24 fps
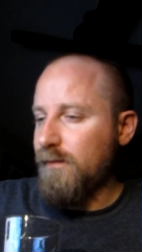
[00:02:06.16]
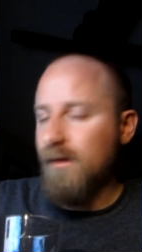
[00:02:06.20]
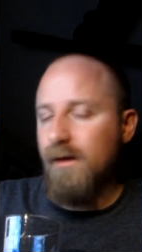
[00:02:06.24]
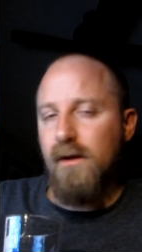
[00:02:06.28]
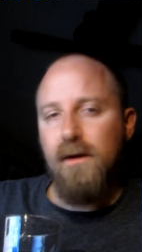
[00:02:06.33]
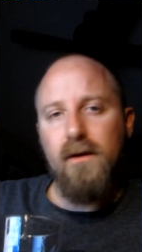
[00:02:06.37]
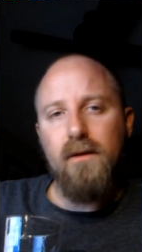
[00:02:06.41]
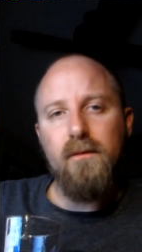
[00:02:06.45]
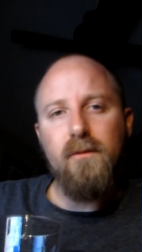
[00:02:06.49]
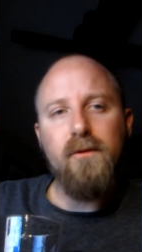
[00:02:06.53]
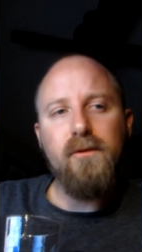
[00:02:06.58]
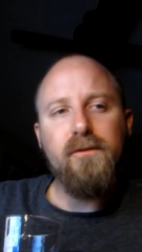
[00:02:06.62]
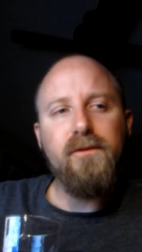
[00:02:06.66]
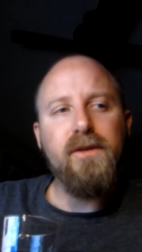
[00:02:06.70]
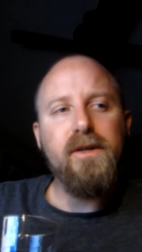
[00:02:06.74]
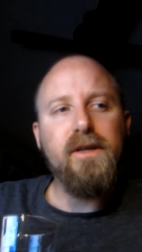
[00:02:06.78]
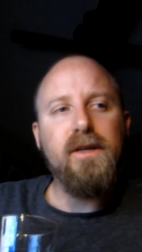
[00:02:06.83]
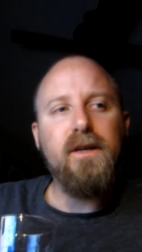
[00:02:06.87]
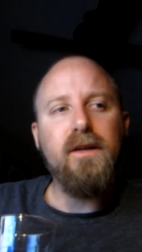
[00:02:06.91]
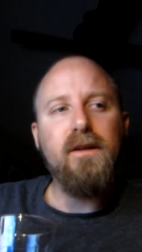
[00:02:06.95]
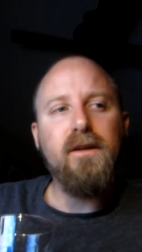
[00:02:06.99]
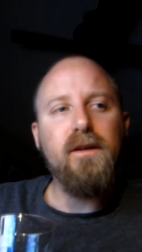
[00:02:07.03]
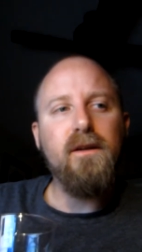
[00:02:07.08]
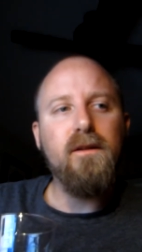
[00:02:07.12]
I'm mostly
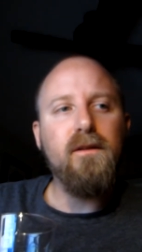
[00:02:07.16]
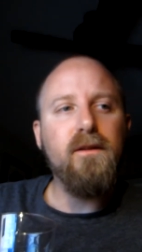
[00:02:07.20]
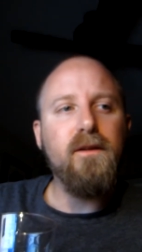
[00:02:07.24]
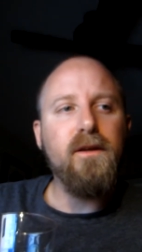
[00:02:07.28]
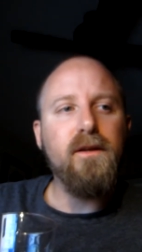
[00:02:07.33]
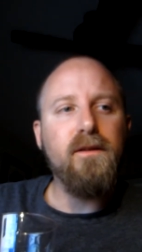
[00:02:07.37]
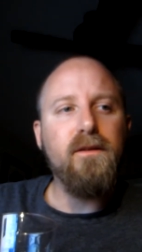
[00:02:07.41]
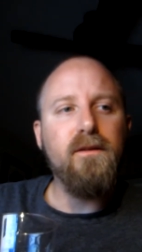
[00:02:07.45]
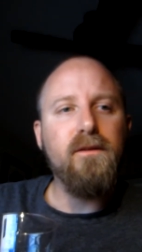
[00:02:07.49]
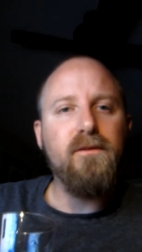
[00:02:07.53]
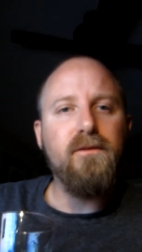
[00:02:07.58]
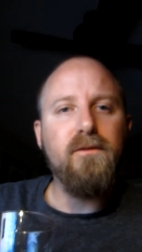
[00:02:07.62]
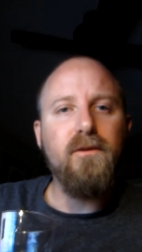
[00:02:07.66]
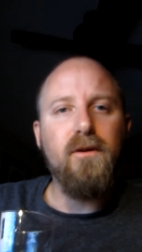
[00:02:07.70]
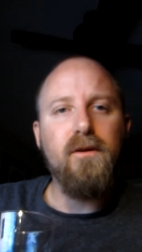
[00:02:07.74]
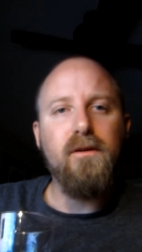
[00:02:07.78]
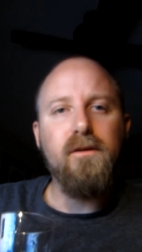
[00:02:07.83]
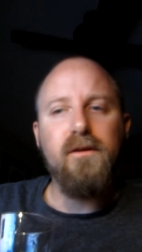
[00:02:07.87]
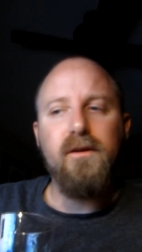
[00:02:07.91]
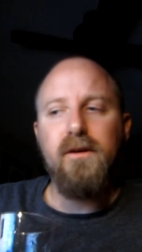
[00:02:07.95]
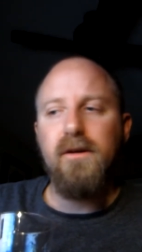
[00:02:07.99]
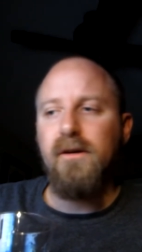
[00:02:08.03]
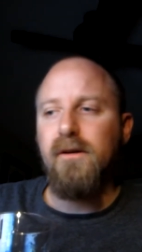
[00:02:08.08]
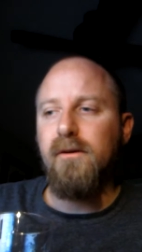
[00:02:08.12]
kind of getting like this
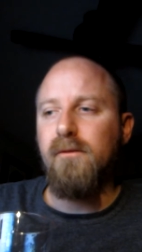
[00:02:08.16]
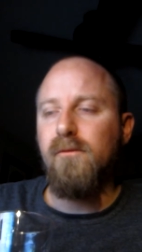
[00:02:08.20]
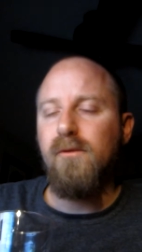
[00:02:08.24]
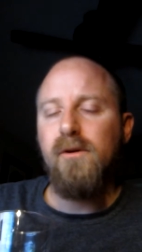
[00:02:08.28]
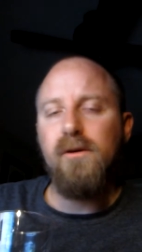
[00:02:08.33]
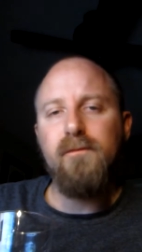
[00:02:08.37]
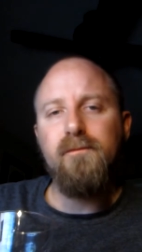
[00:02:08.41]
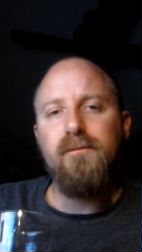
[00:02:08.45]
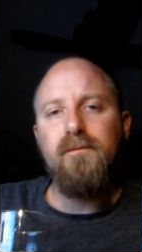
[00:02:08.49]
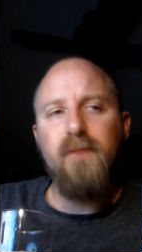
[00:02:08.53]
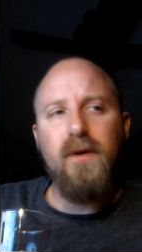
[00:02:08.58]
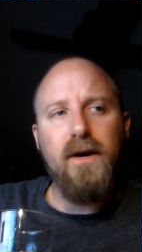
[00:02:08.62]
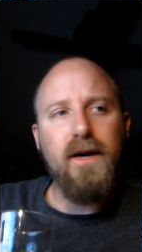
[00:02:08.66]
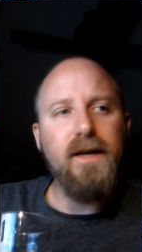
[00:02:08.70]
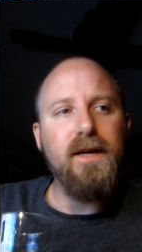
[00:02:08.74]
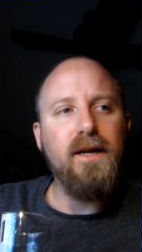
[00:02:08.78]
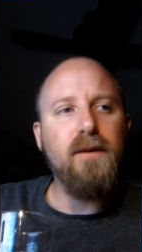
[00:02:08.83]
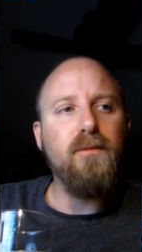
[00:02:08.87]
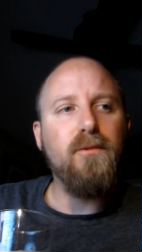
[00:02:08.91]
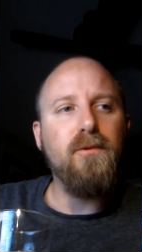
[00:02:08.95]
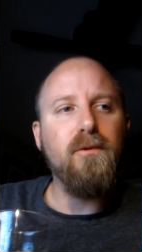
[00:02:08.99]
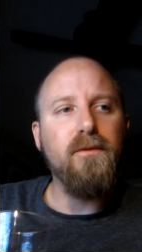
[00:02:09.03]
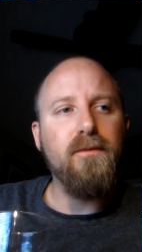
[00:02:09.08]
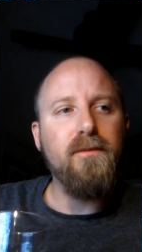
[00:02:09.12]
dark, uh, well,
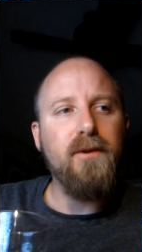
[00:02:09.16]
pineapple.